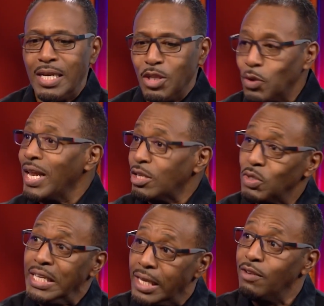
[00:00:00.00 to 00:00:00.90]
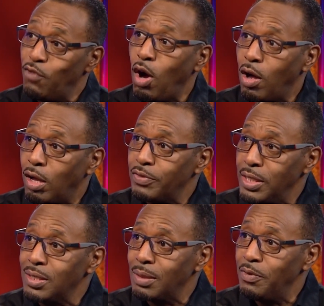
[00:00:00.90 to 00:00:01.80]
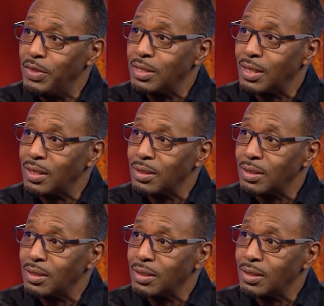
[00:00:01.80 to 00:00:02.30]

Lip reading: you can actually get involved in some of these things.